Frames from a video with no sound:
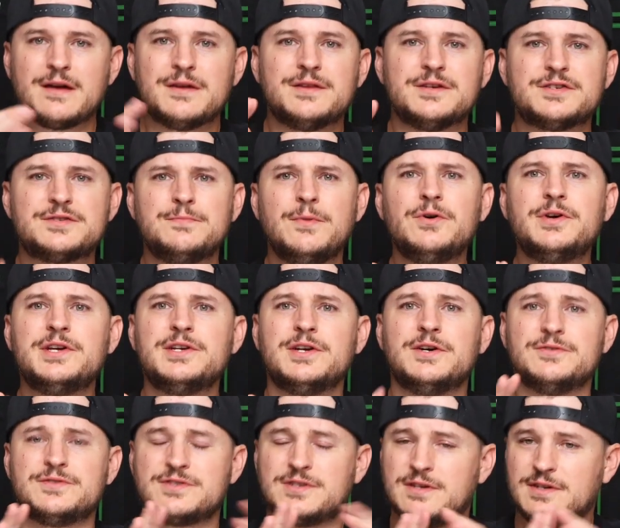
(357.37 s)
the smoky
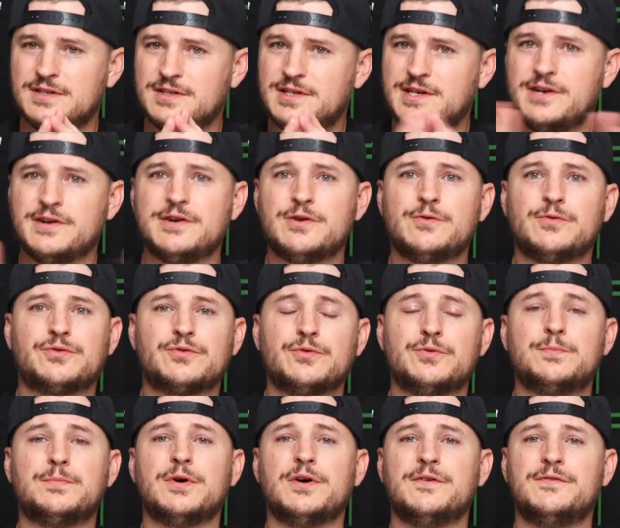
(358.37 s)
notes carry
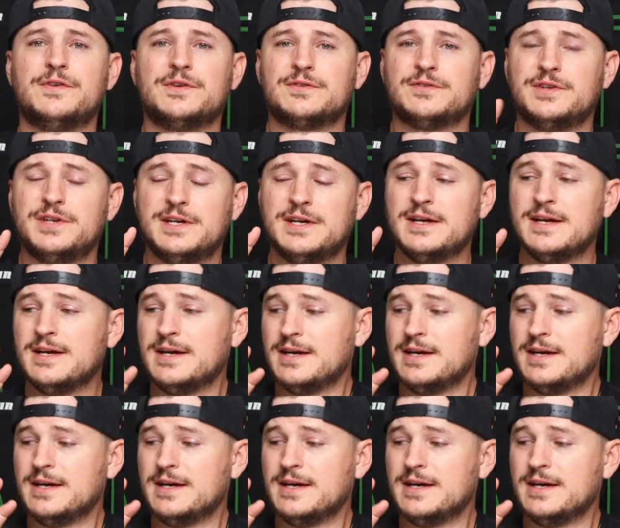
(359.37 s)
through perfectly.